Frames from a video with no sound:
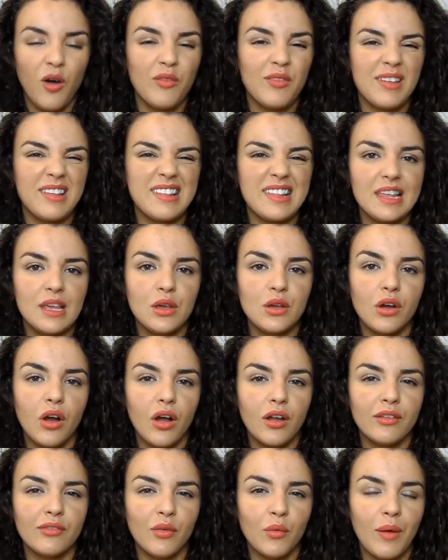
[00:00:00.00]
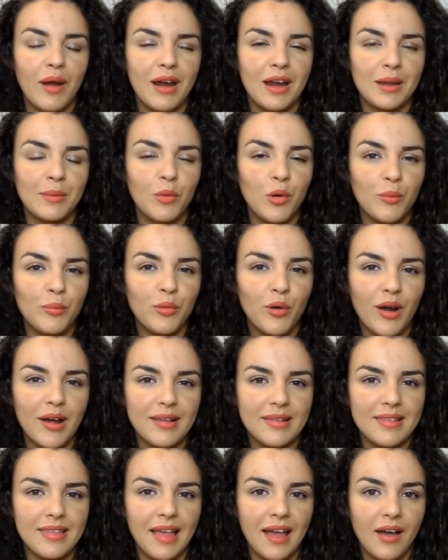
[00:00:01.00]
obviously you kind of are wearing more
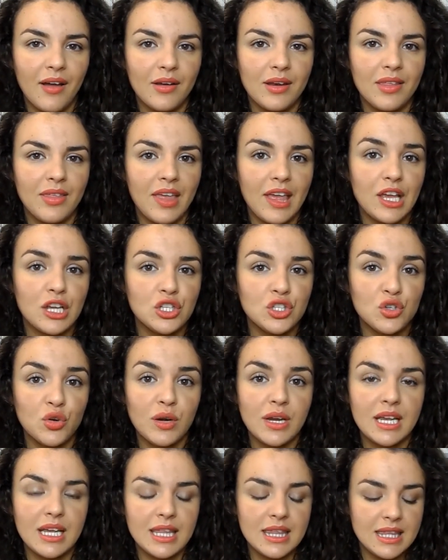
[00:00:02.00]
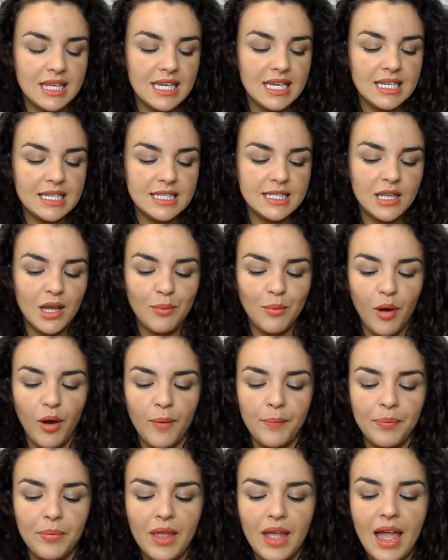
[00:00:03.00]
brights and that kind of thing during the
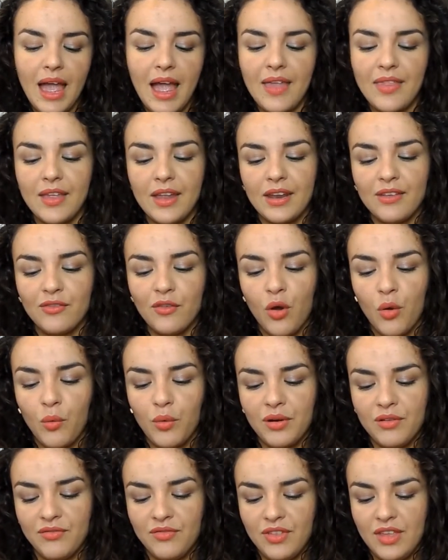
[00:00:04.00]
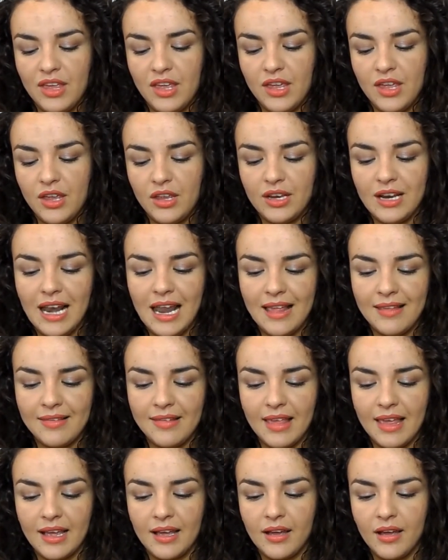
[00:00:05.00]
summer. And then I've got one of the
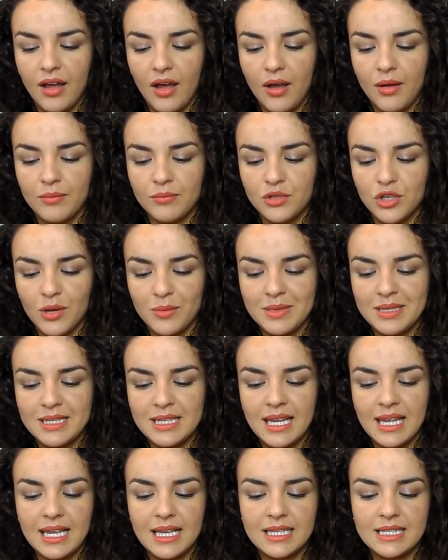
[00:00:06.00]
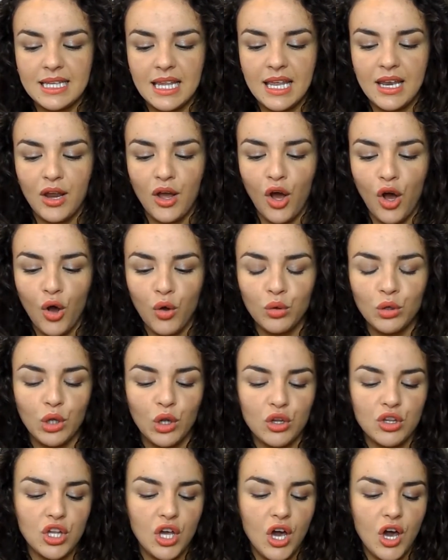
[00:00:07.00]
classic Chubby Sticks in Whole
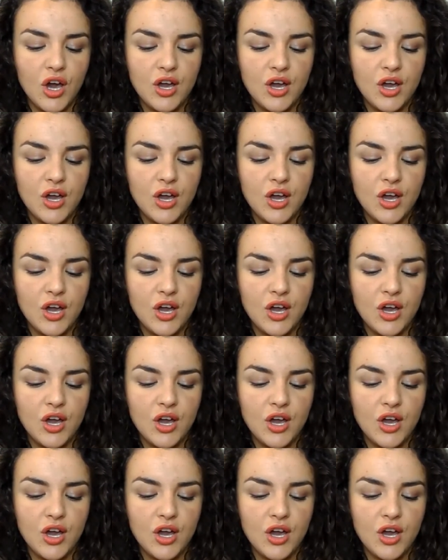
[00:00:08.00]
Lotta